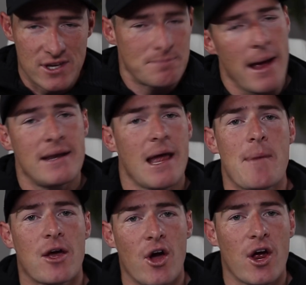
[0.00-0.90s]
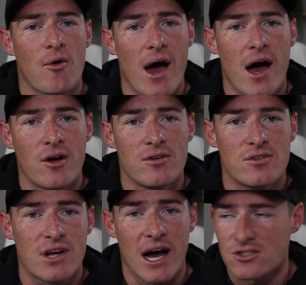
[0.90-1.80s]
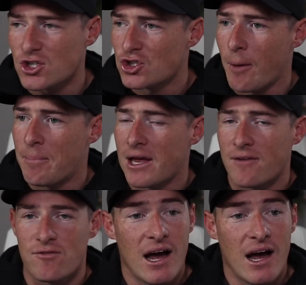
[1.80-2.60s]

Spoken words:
pandemic going around. Guys are shopping.